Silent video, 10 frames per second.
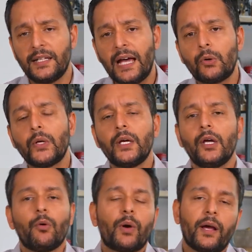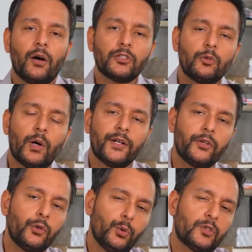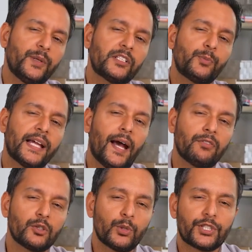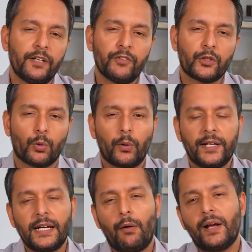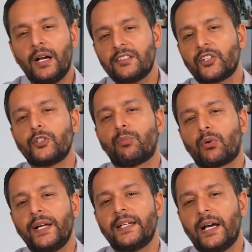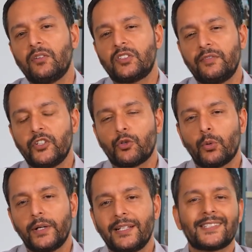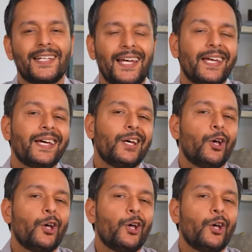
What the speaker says: Now, what I also wanted to do is, because we have so much inventory, now I got to start to break down this inventory and say, hey,